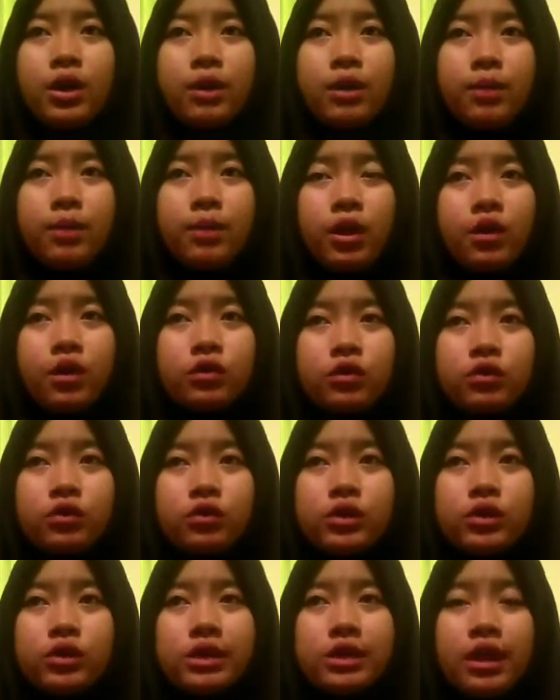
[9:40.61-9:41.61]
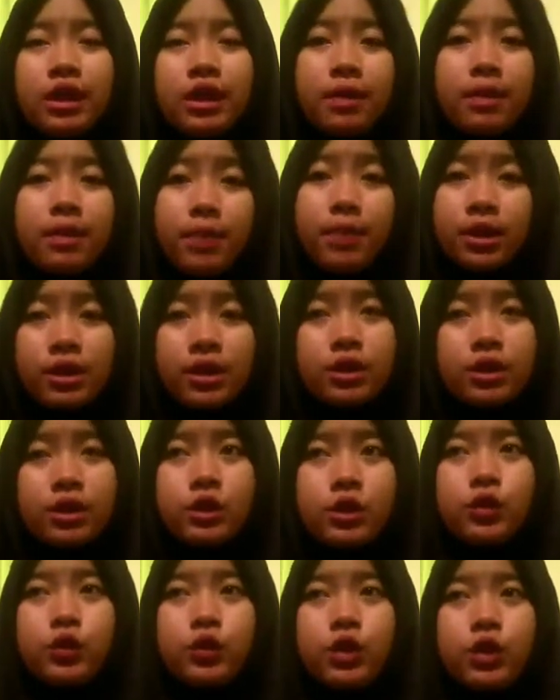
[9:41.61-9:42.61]
belong to the elementary
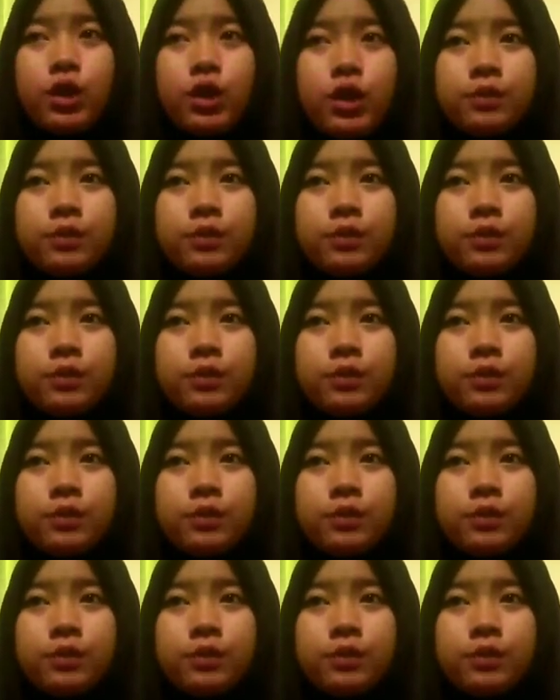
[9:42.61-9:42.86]
school.